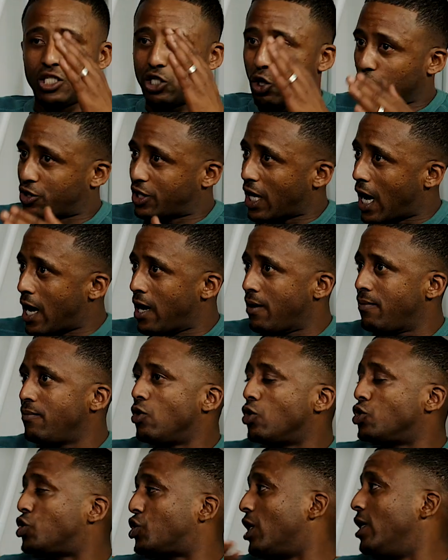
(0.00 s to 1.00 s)
It's your
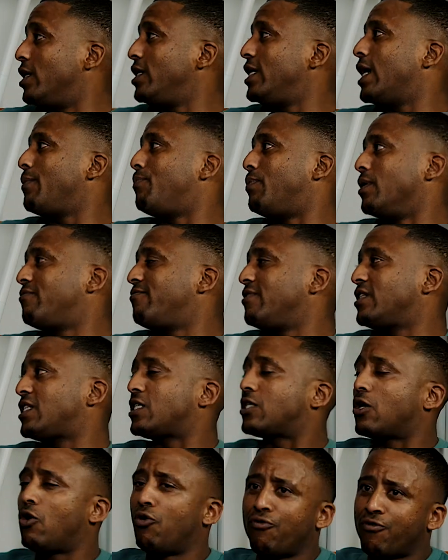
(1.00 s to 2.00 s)
time, your journey at
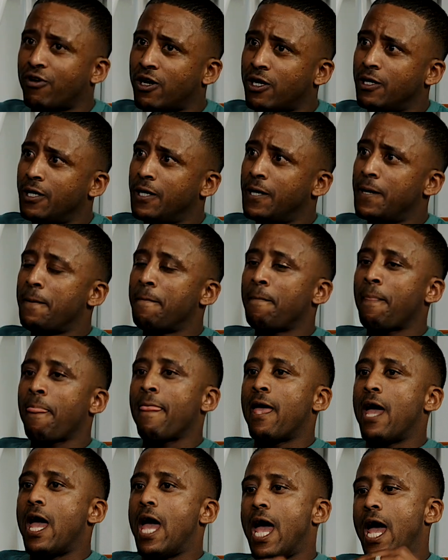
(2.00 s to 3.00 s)
Bidvest is over.
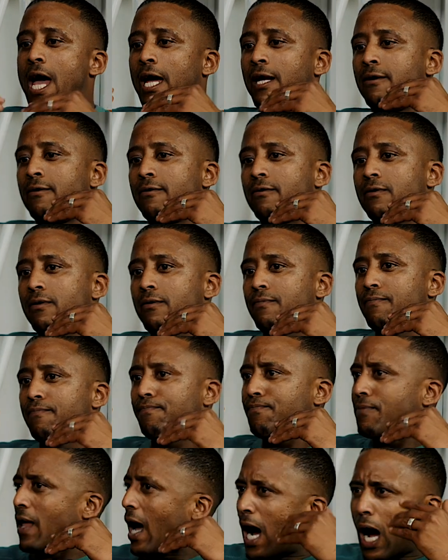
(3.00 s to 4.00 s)
And
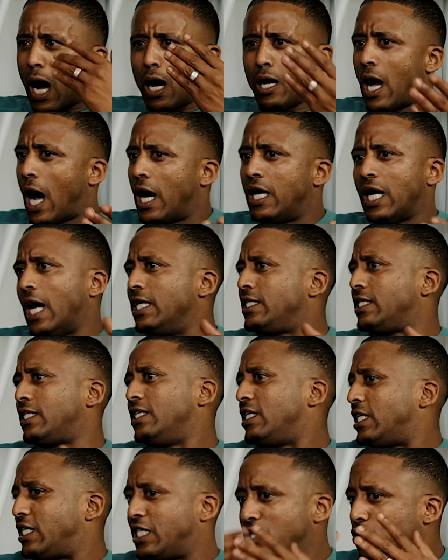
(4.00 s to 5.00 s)
I, I,
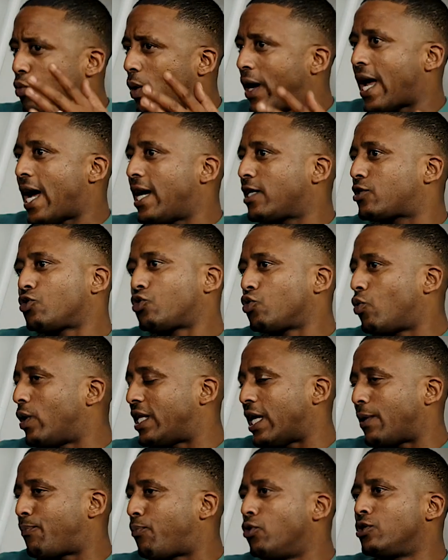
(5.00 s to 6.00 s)
I did, did, what I had to
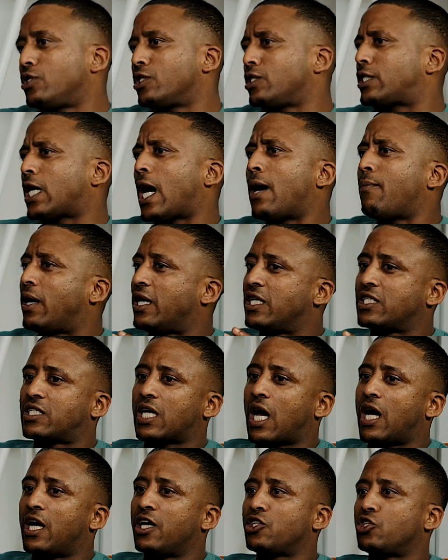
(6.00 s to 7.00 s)
do at that point in time. I
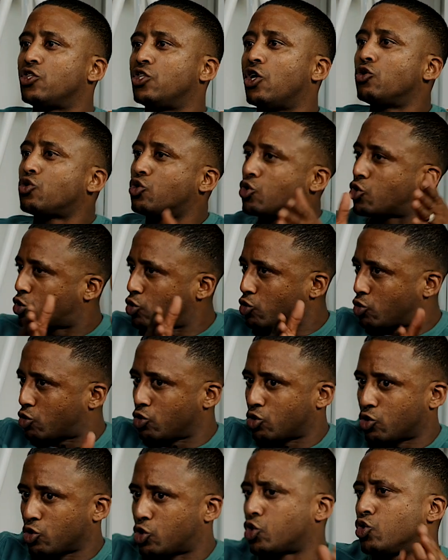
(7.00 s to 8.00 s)
decided, you know, to,
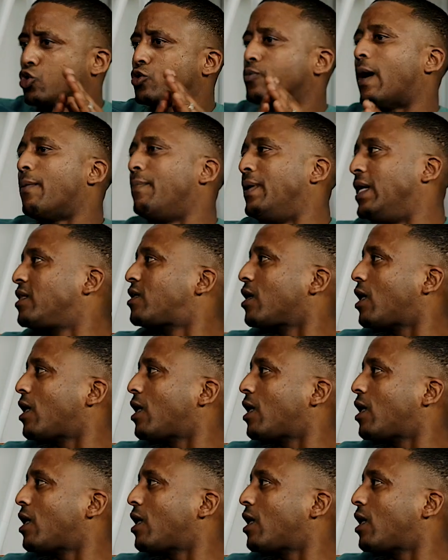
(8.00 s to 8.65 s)
to, to, to choose my